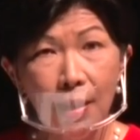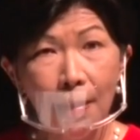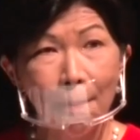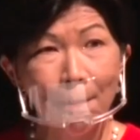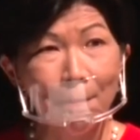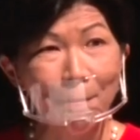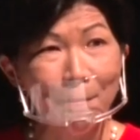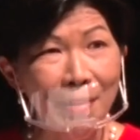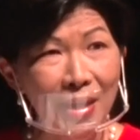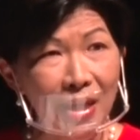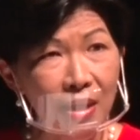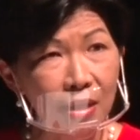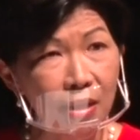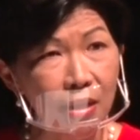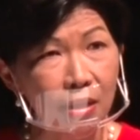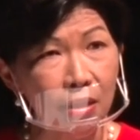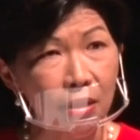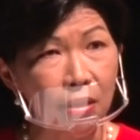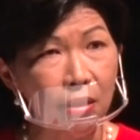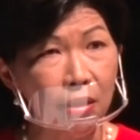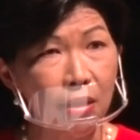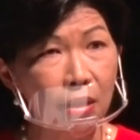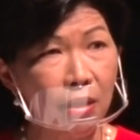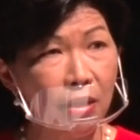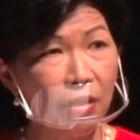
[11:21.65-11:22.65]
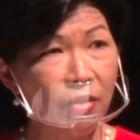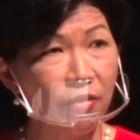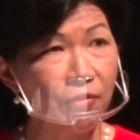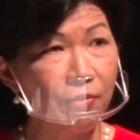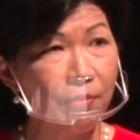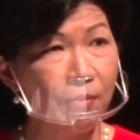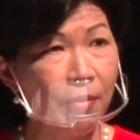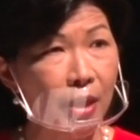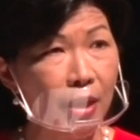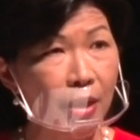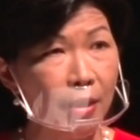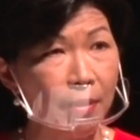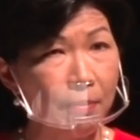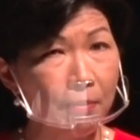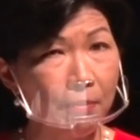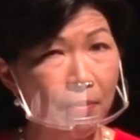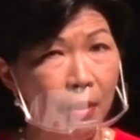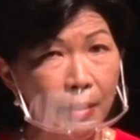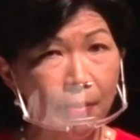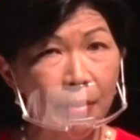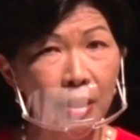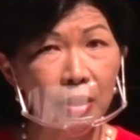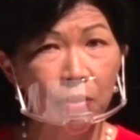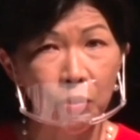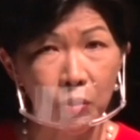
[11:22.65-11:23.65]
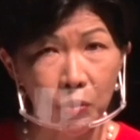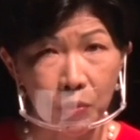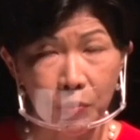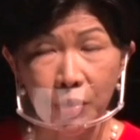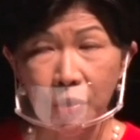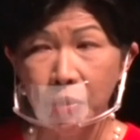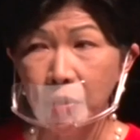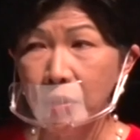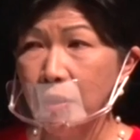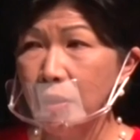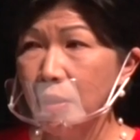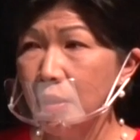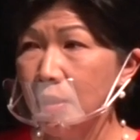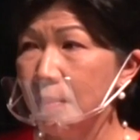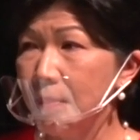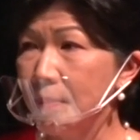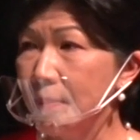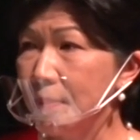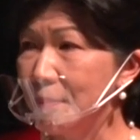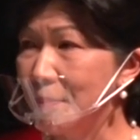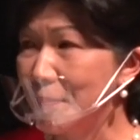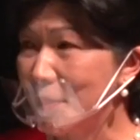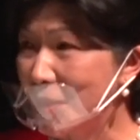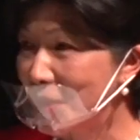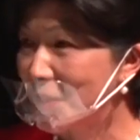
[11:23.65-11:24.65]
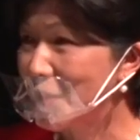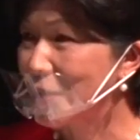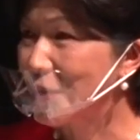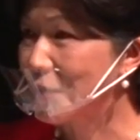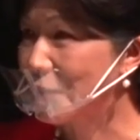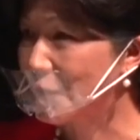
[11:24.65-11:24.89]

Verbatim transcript: many of my mamatomo, mother